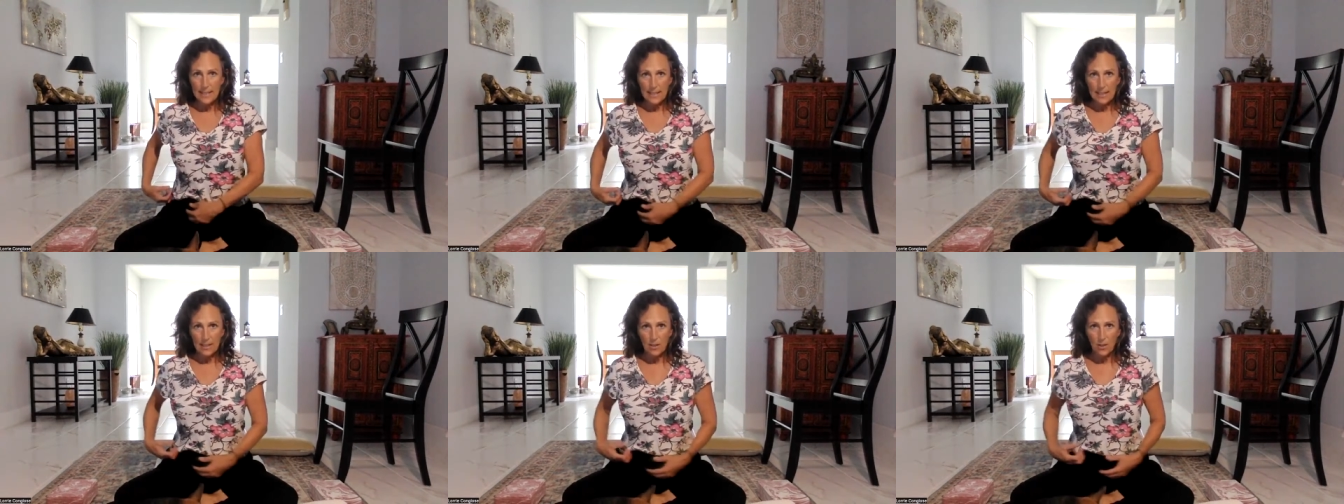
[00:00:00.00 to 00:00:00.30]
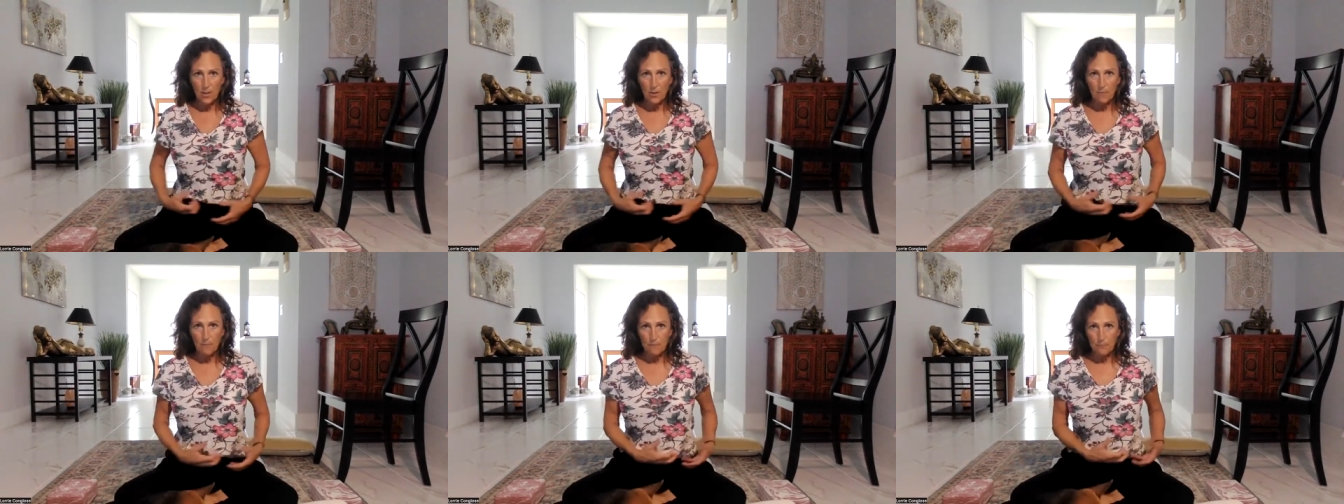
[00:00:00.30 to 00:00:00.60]

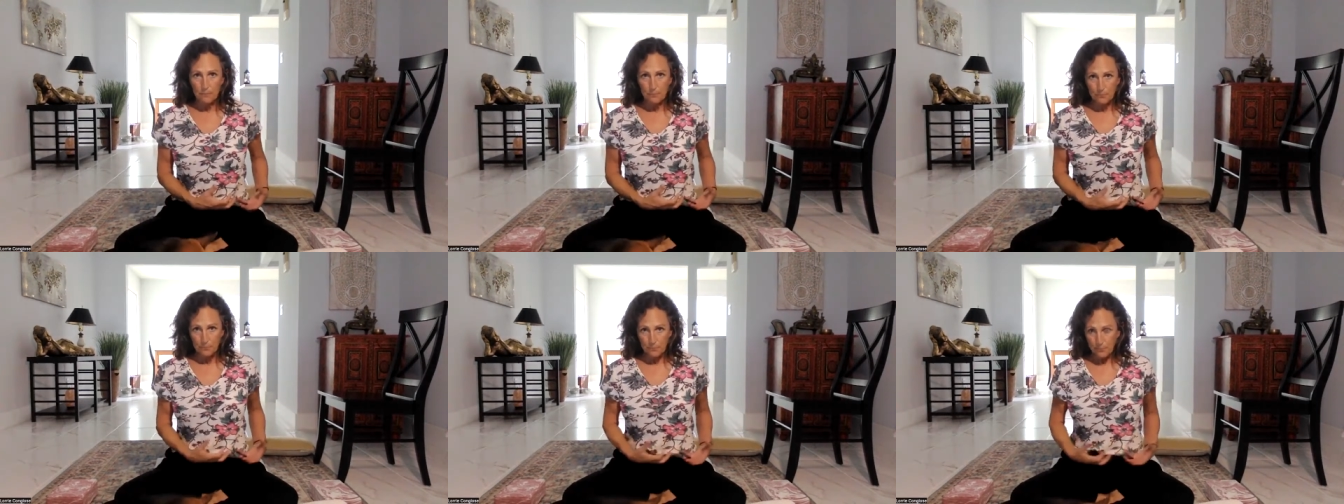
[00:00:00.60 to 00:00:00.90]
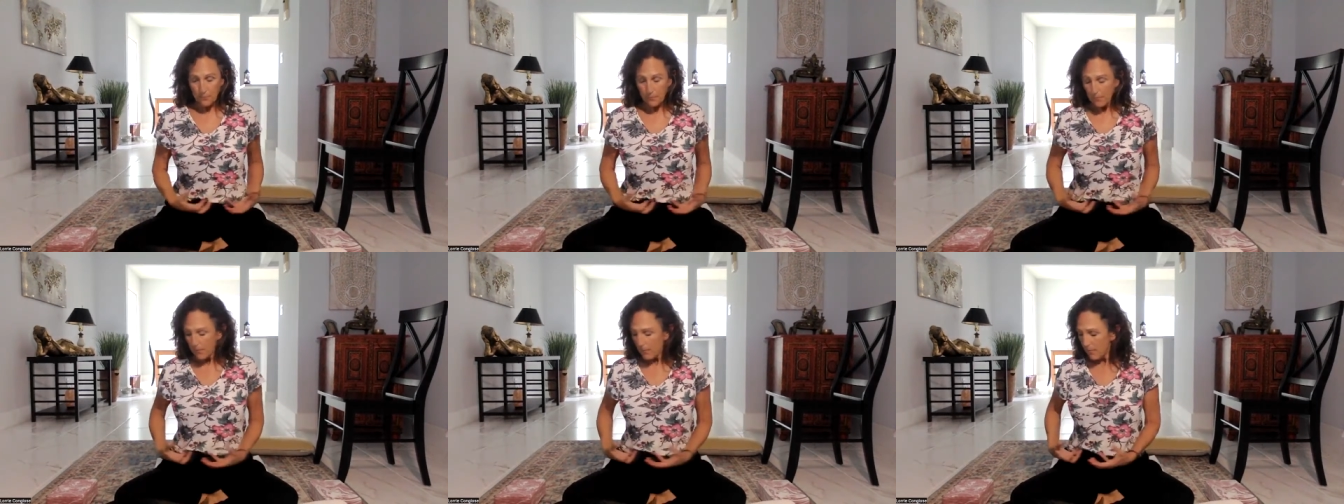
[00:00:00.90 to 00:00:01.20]
here.
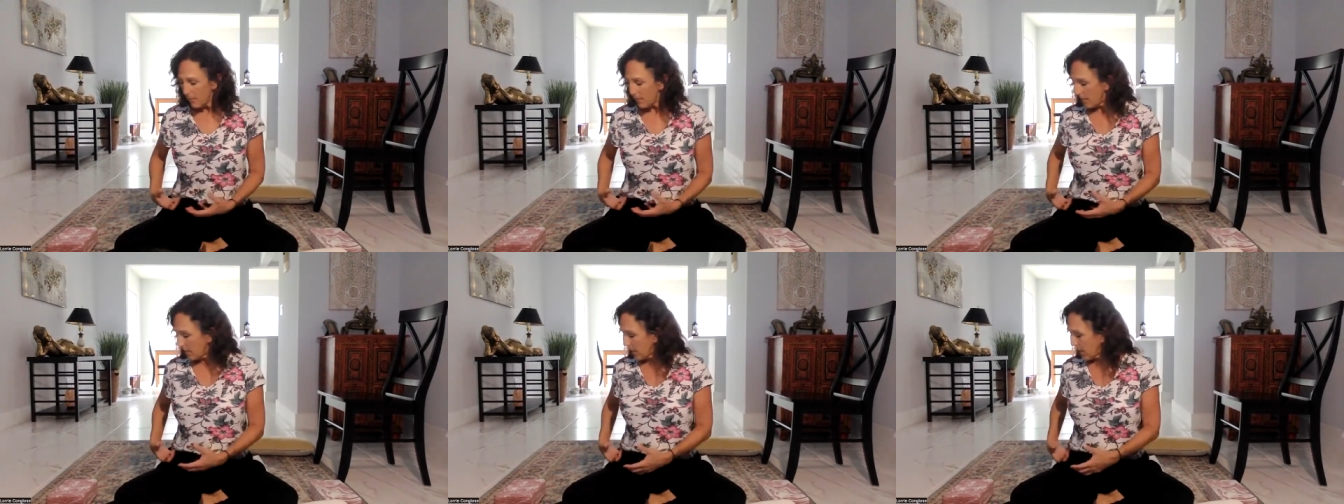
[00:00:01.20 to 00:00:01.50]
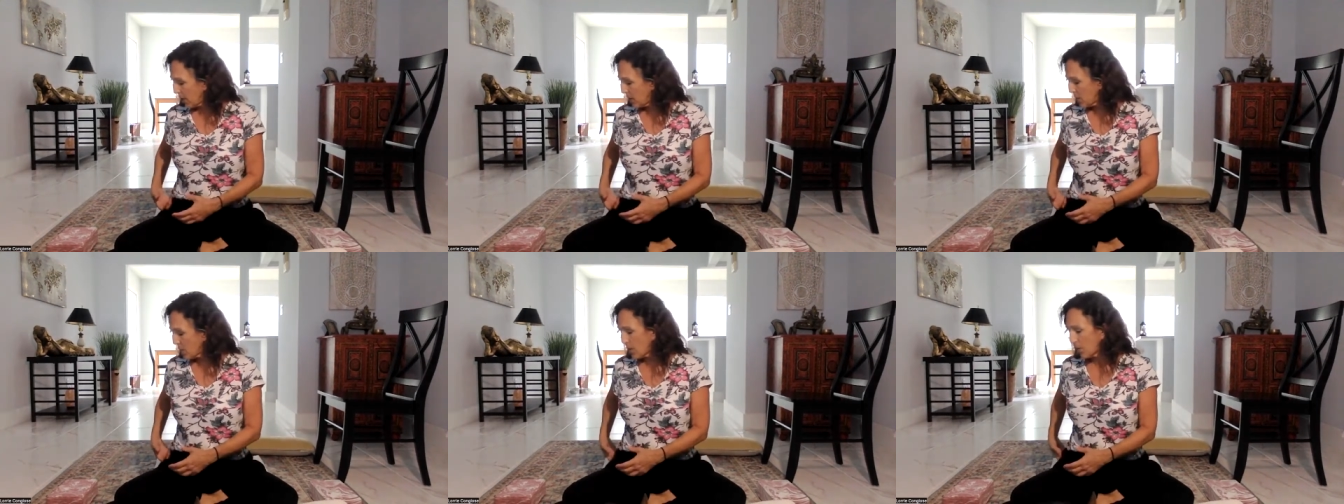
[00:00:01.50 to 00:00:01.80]

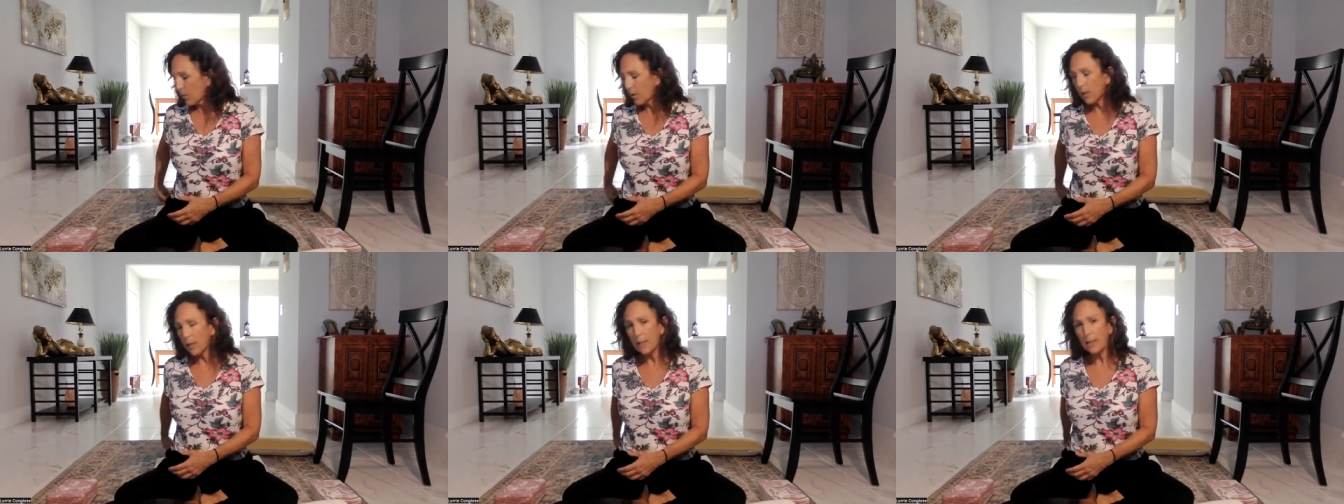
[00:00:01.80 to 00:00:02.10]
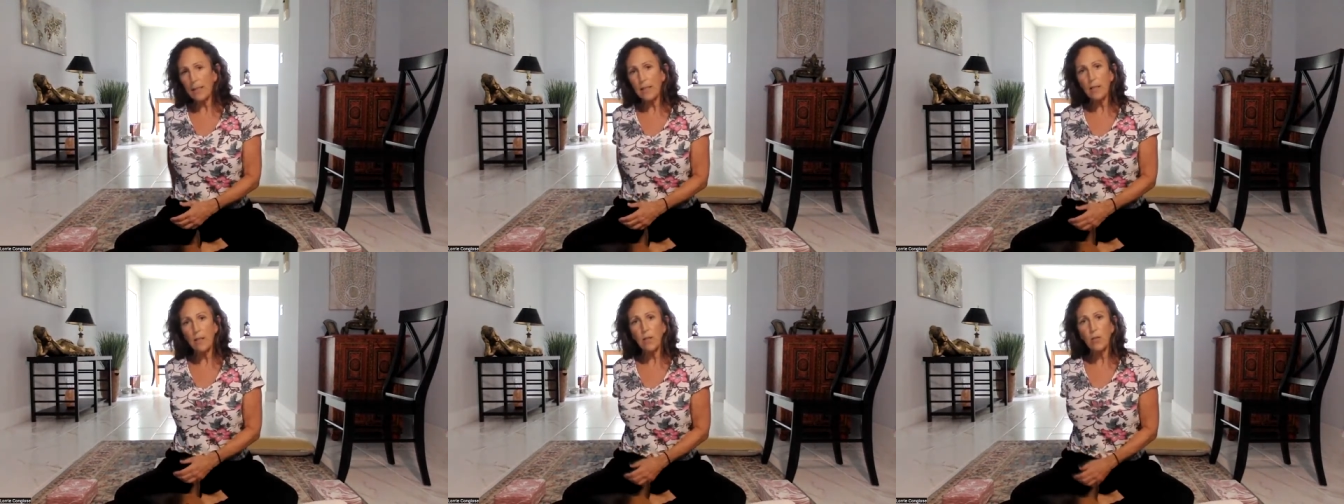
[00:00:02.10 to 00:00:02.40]
So we're going to
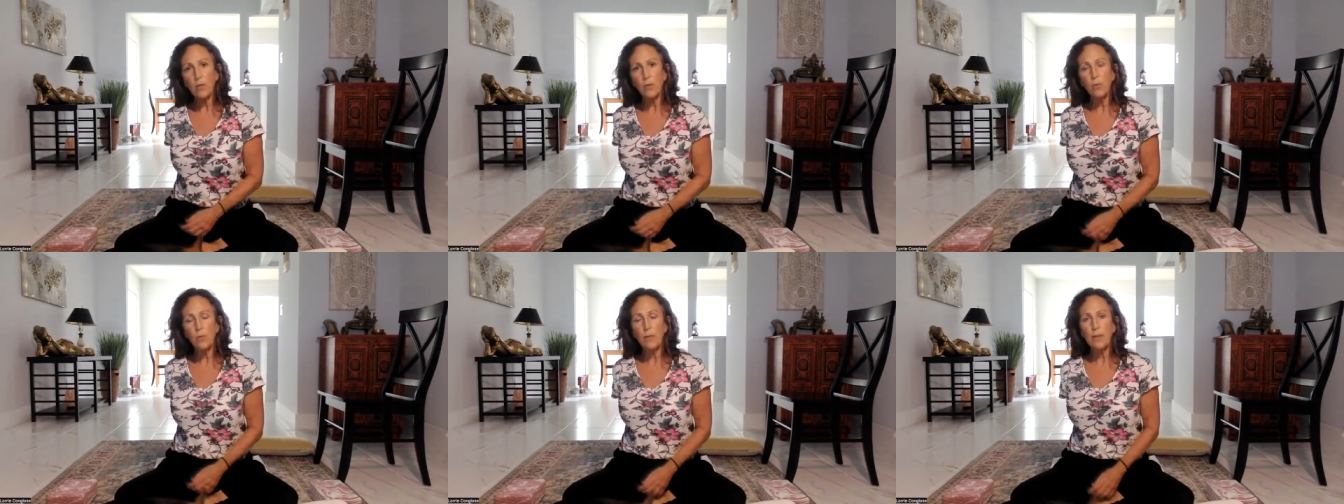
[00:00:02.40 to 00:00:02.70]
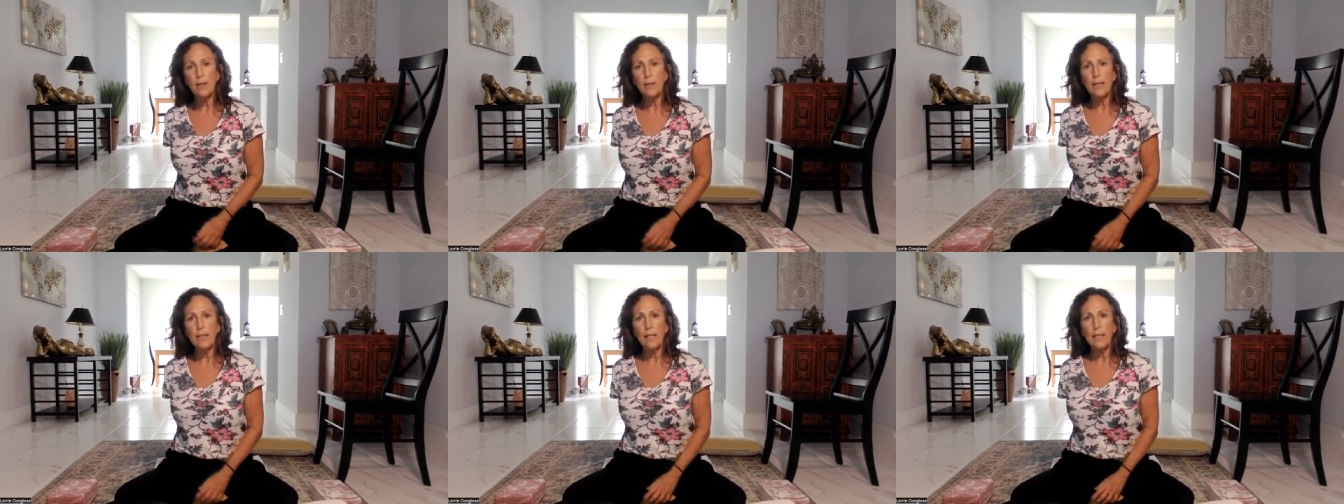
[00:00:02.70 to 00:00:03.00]
go
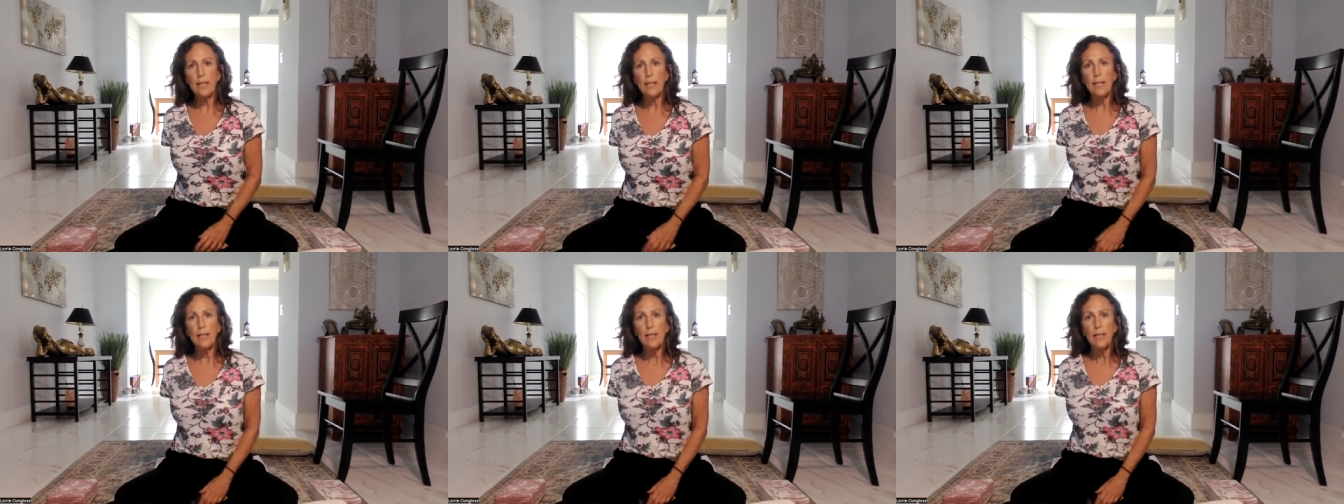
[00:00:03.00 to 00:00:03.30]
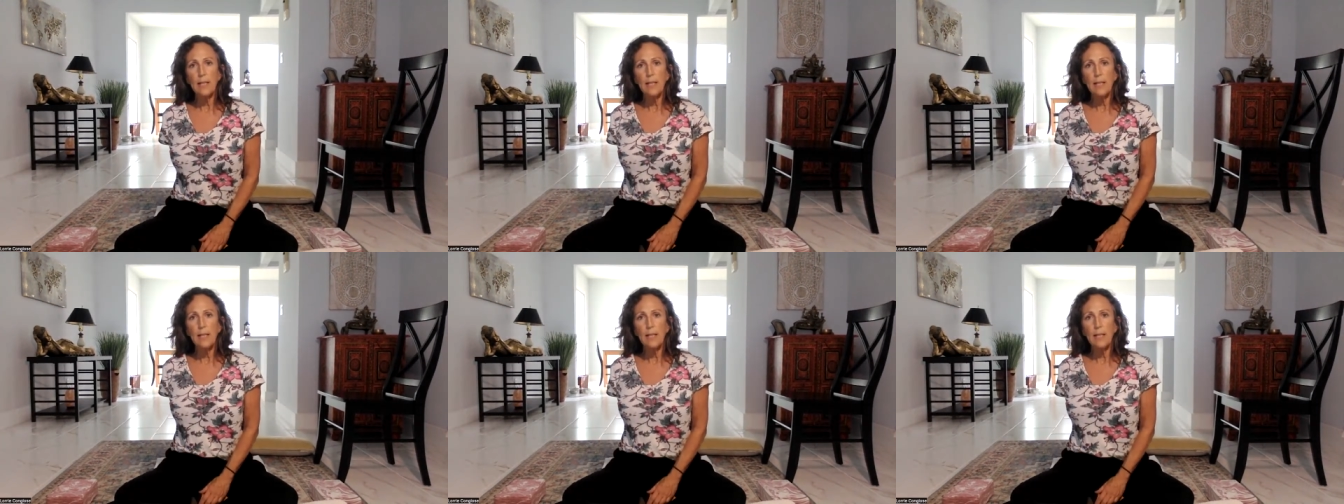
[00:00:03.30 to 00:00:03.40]
with the